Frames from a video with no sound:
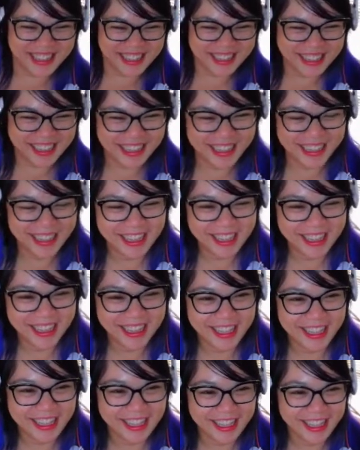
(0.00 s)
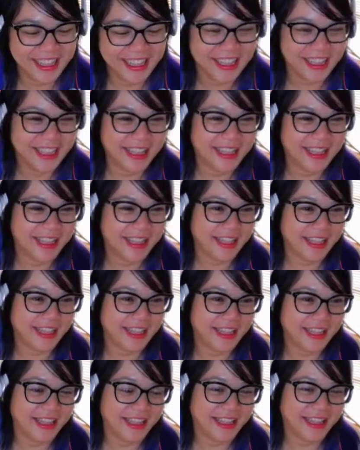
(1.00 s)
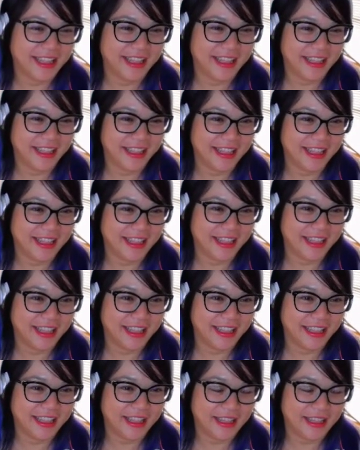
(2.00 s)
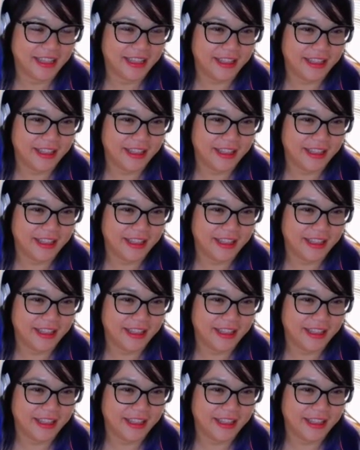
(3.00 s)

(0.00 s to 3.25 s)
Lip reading: The person shown says nothing.